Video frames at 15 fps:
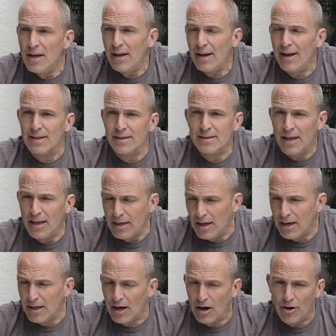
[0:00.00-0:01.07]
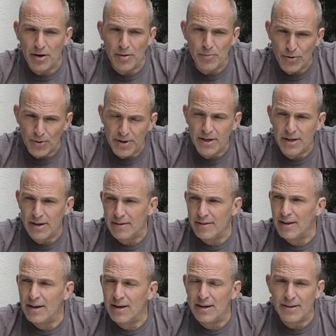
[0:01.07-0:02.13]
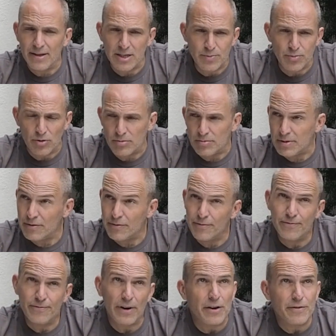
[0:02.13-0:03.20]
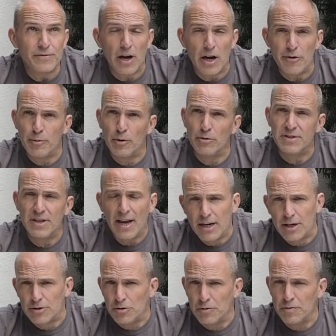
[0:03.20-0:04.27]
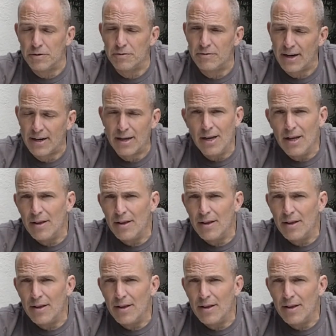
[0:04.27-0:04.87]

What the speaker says: And taking it out and putting it in there, and there's probably 5 dive boats anchored over the wreck,